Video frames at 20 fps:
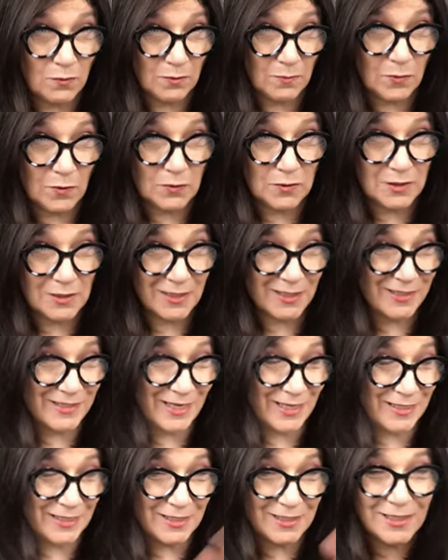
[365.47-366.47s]
hormones because
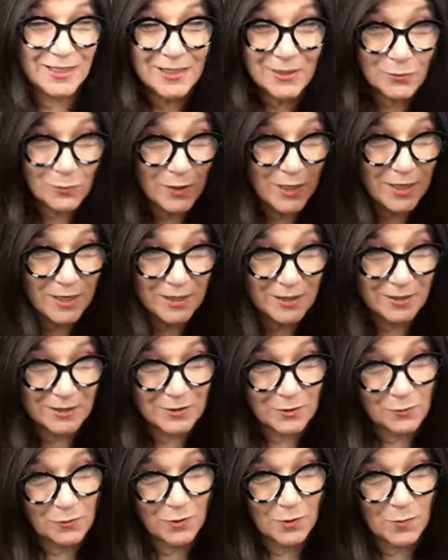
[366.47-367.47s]
that's this week
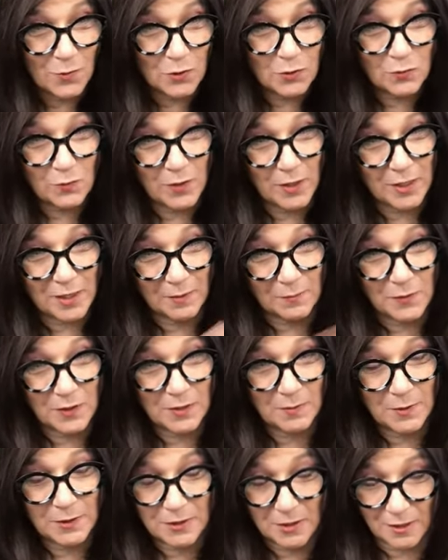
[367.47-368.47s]
is hormone week i'm
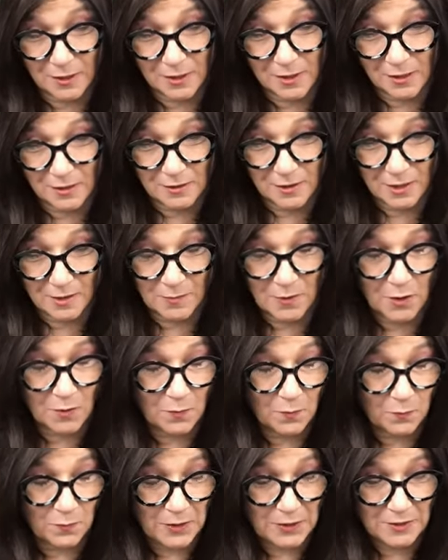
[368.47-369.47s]
going to be talking a lot
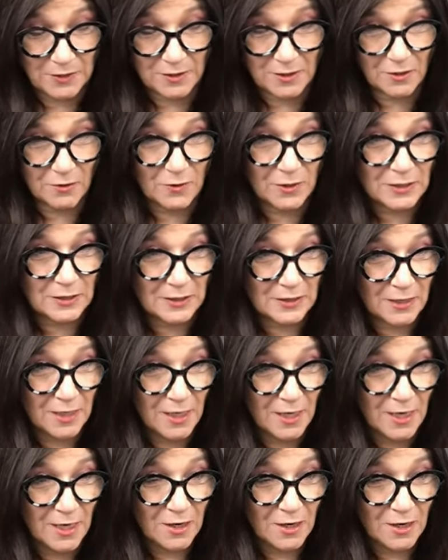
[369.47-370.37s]
about pcos